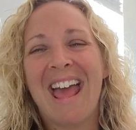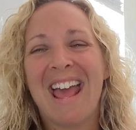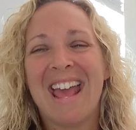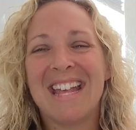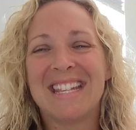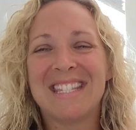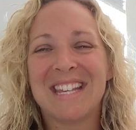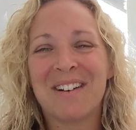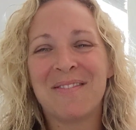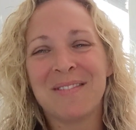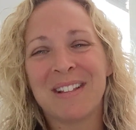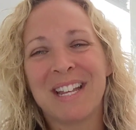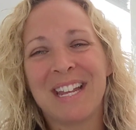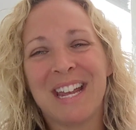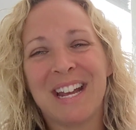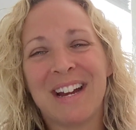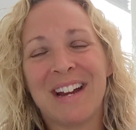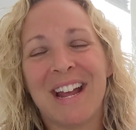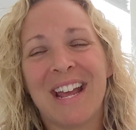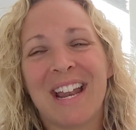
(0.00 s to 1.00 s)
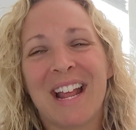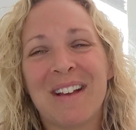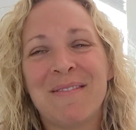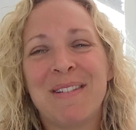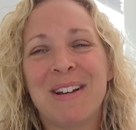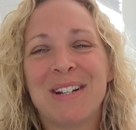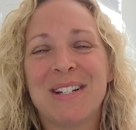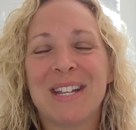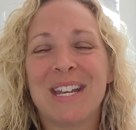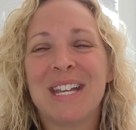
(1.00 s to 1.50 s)
It's Emily here, and I'm
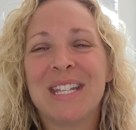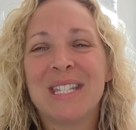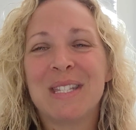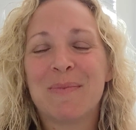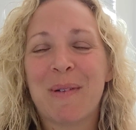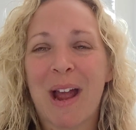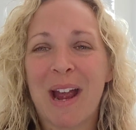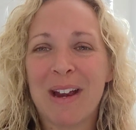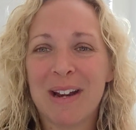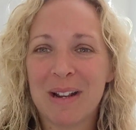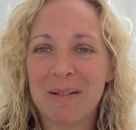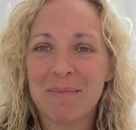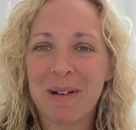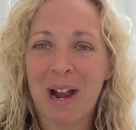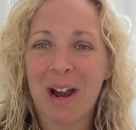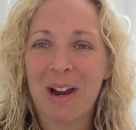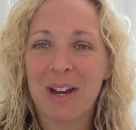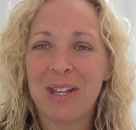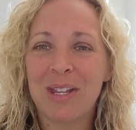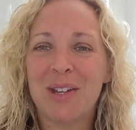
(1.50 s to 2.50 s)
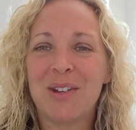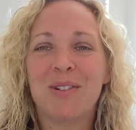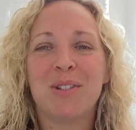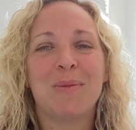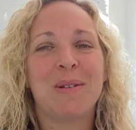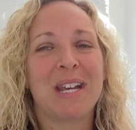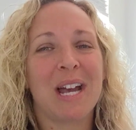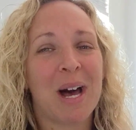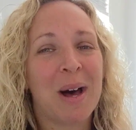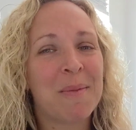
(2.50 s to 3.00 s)
here to inspire and empower you to
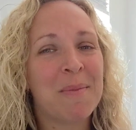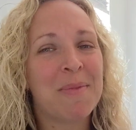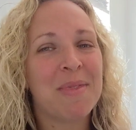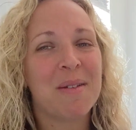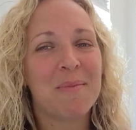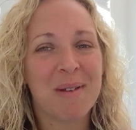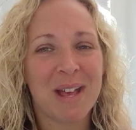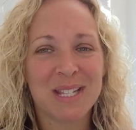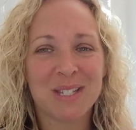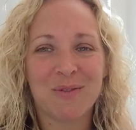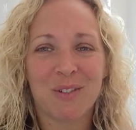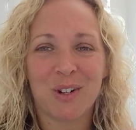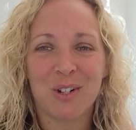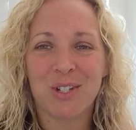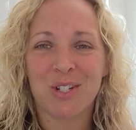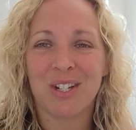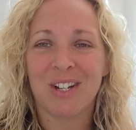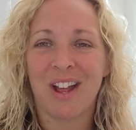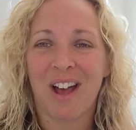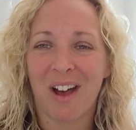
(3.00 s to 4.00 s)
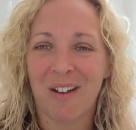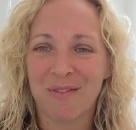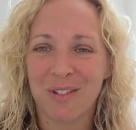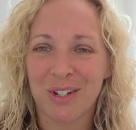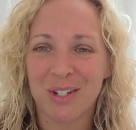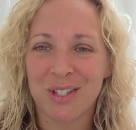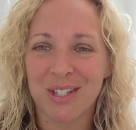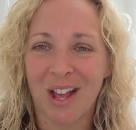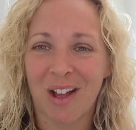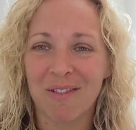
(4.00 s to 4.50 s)
become the best version of
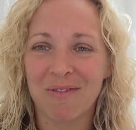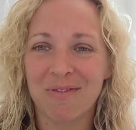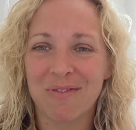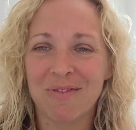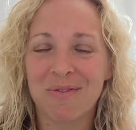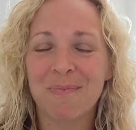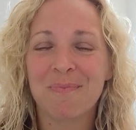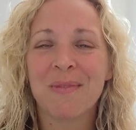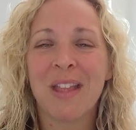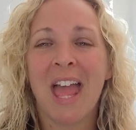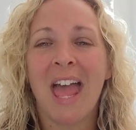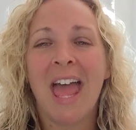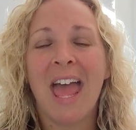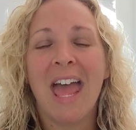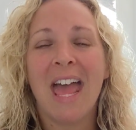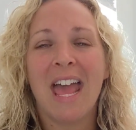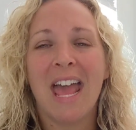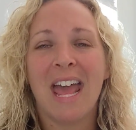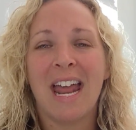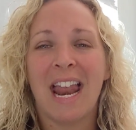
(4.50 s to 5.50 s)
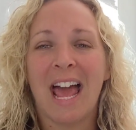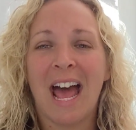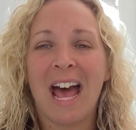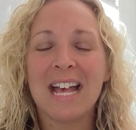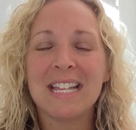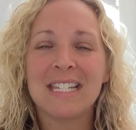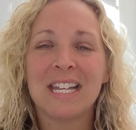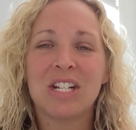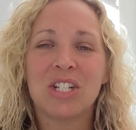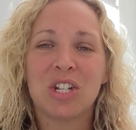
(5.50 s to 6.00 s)
yourself. And
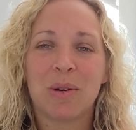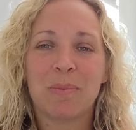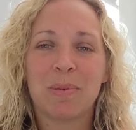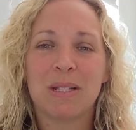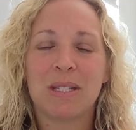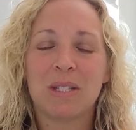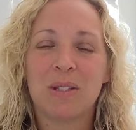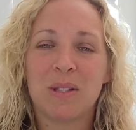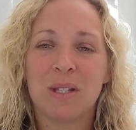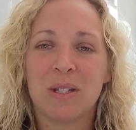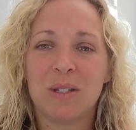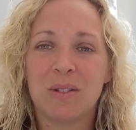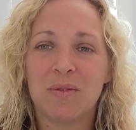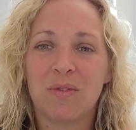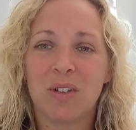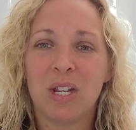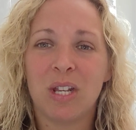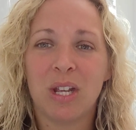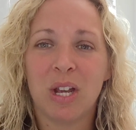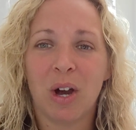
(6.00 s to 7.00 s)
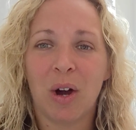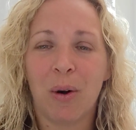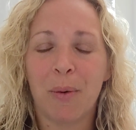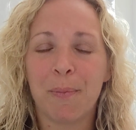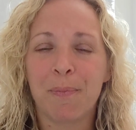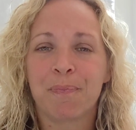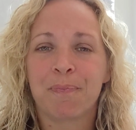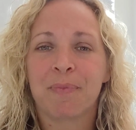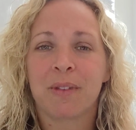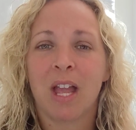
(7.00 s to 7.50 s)
as I jump into this video,
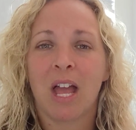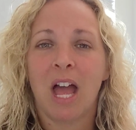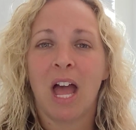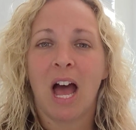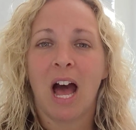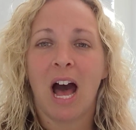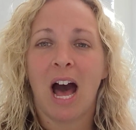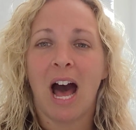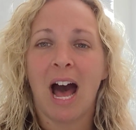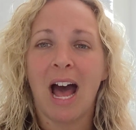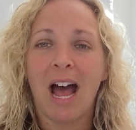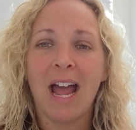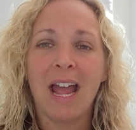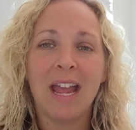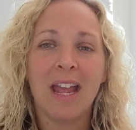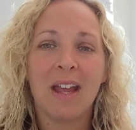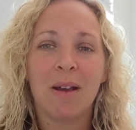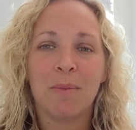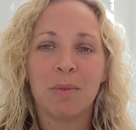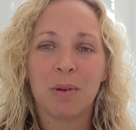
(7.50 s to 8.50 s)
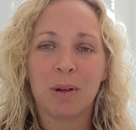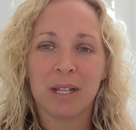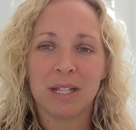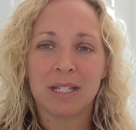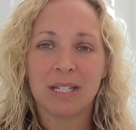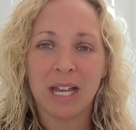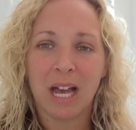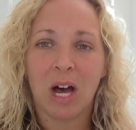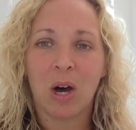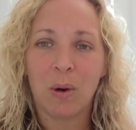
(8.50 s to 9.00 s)
I am going
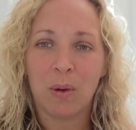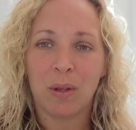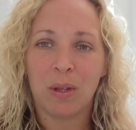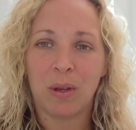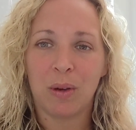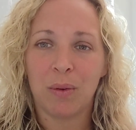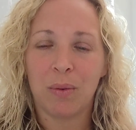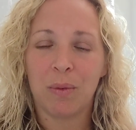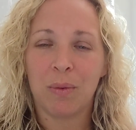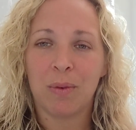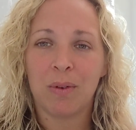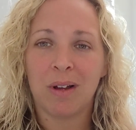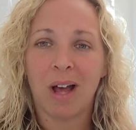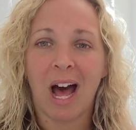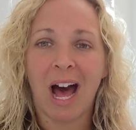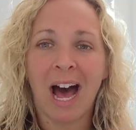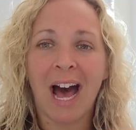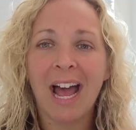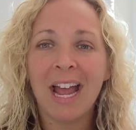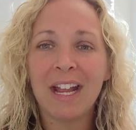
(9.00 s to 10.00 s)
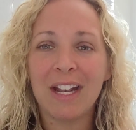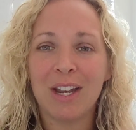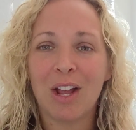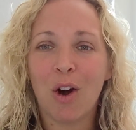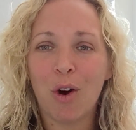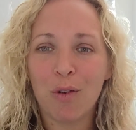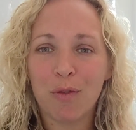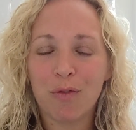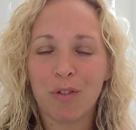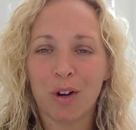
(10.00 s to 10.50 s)
to tell you, I
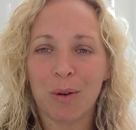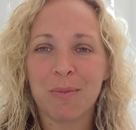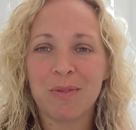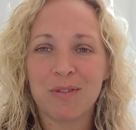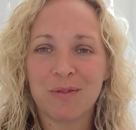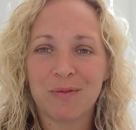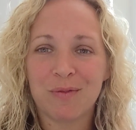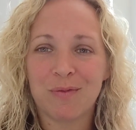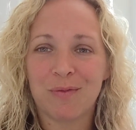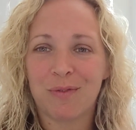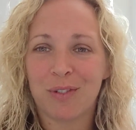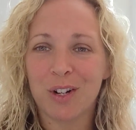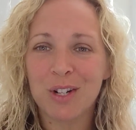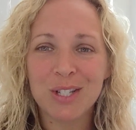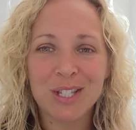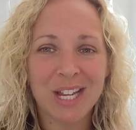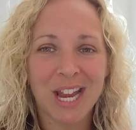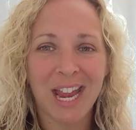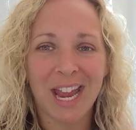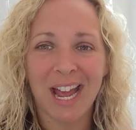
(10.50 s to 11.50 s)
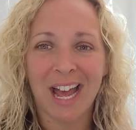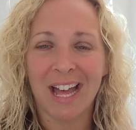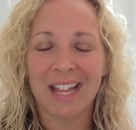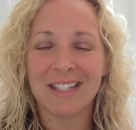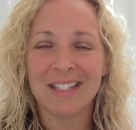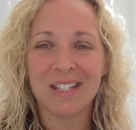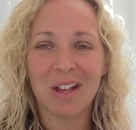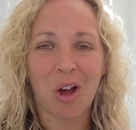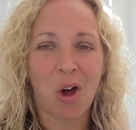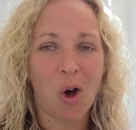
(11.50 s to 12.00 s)
know from
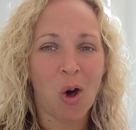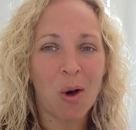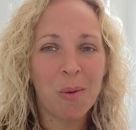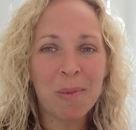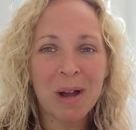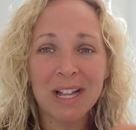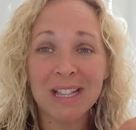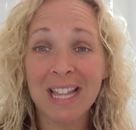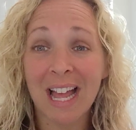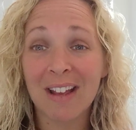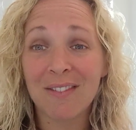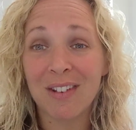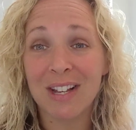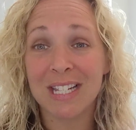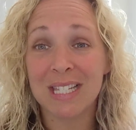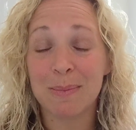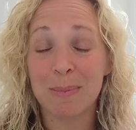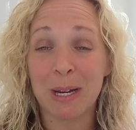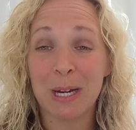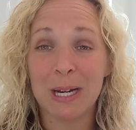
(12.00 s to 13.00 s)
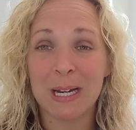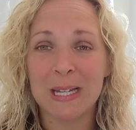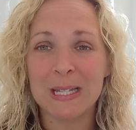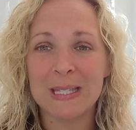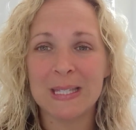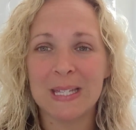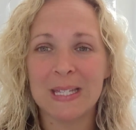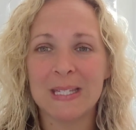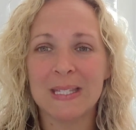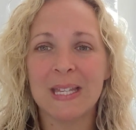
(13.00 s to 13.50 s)
firsthand, all my life
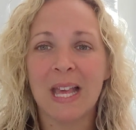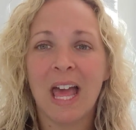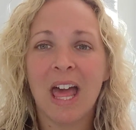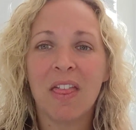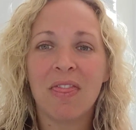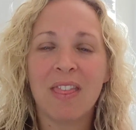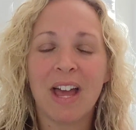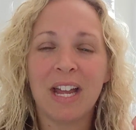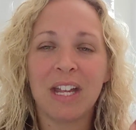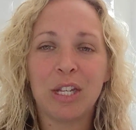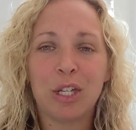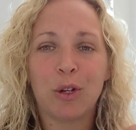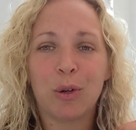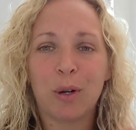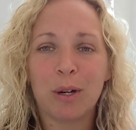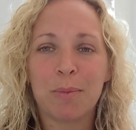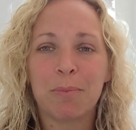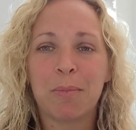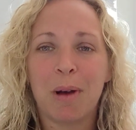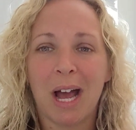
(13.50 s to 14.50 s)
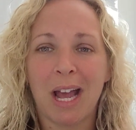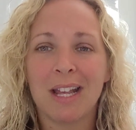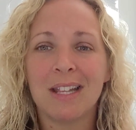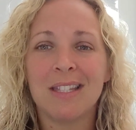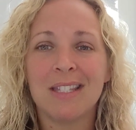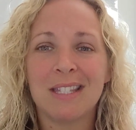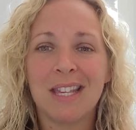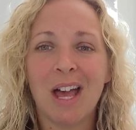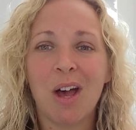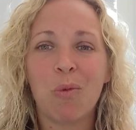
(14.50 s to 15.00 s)
experiences, that your
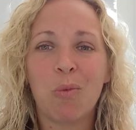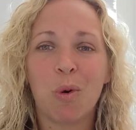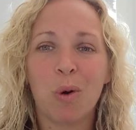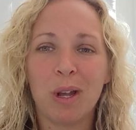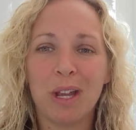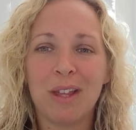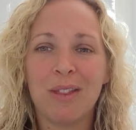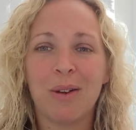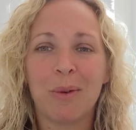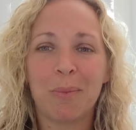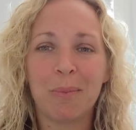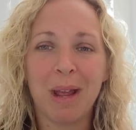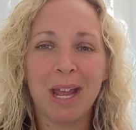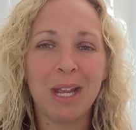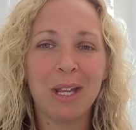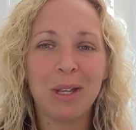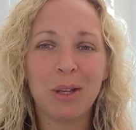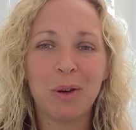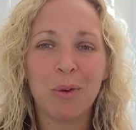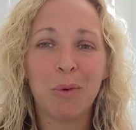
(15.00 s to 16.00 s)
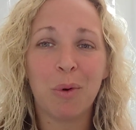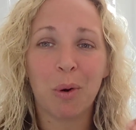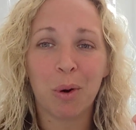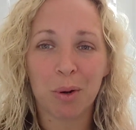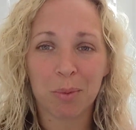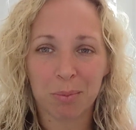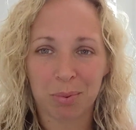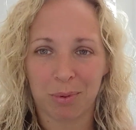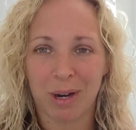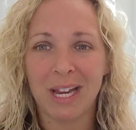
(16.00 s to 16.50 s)
mindset will either make you
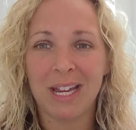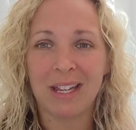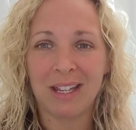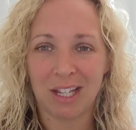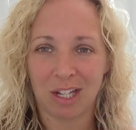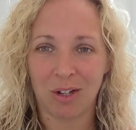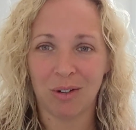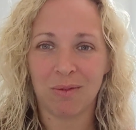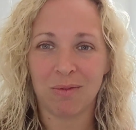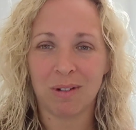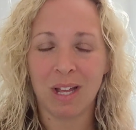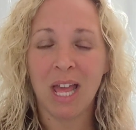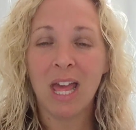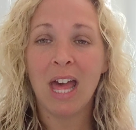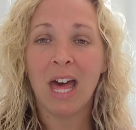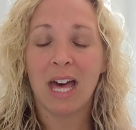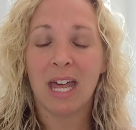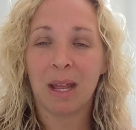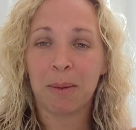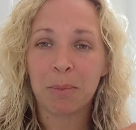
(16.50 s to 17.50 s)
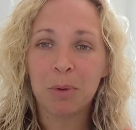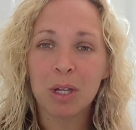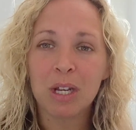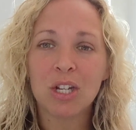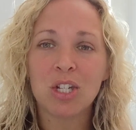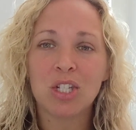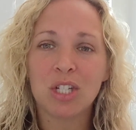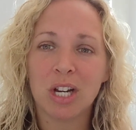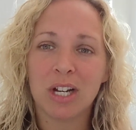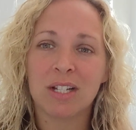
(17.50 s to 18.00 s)
or break you. And I'm going
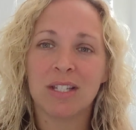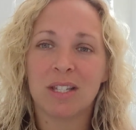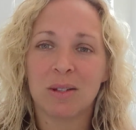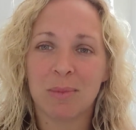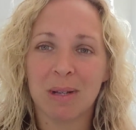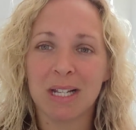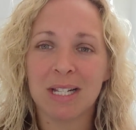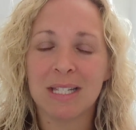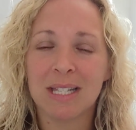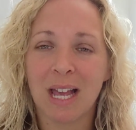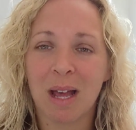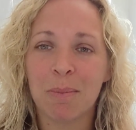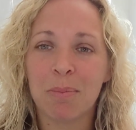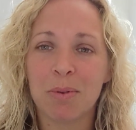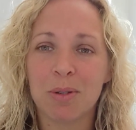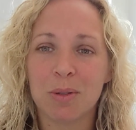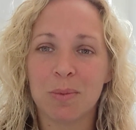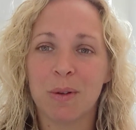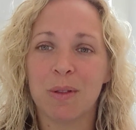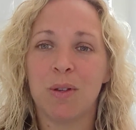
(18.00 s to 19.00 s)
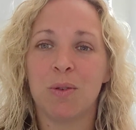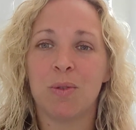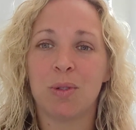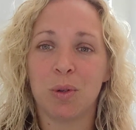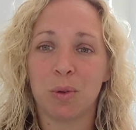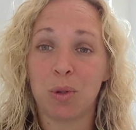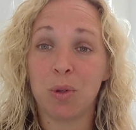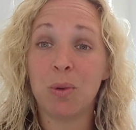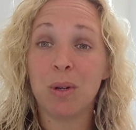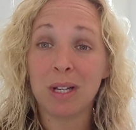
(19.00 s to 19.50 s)
to share some examples with you
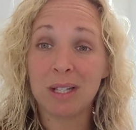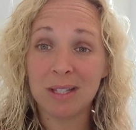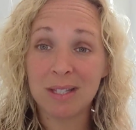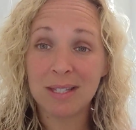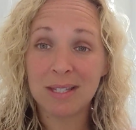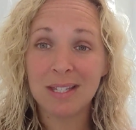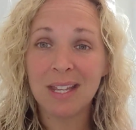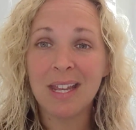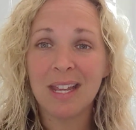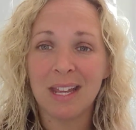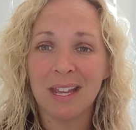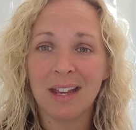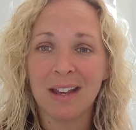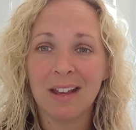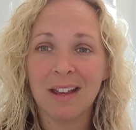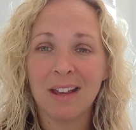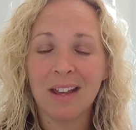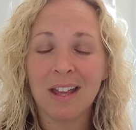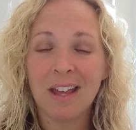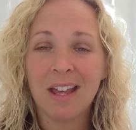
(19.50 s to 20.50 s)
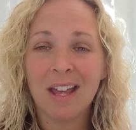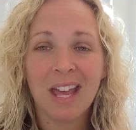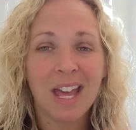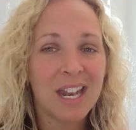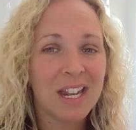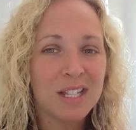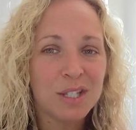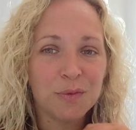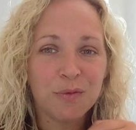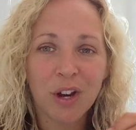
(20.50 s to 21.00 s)
so you can see
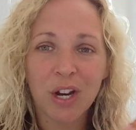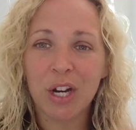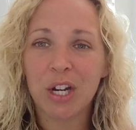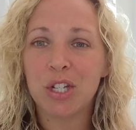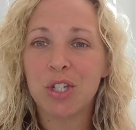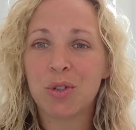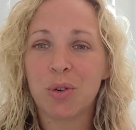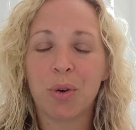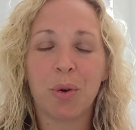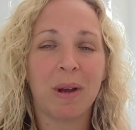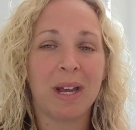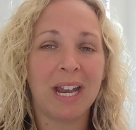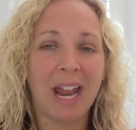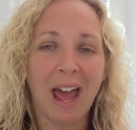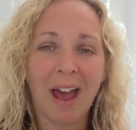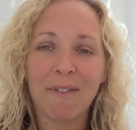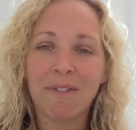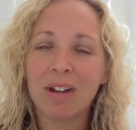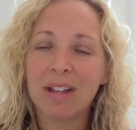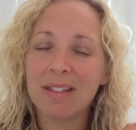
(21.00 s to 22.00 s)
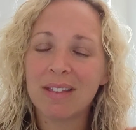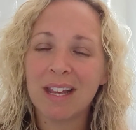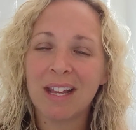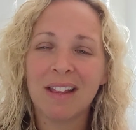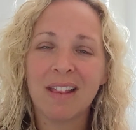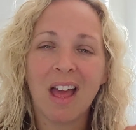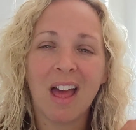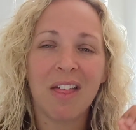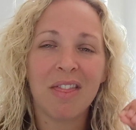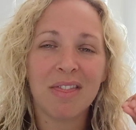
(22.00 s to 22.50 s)
it is very true in
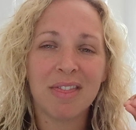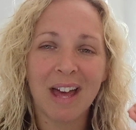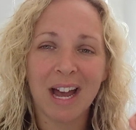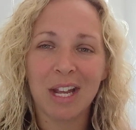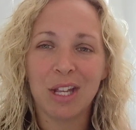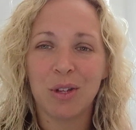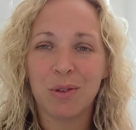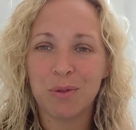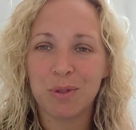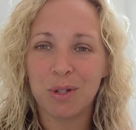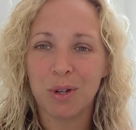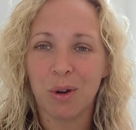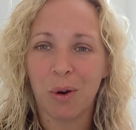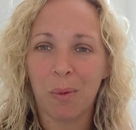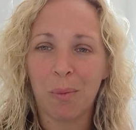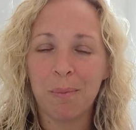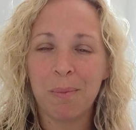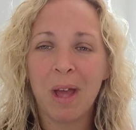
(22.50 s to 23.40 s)
everything that you do.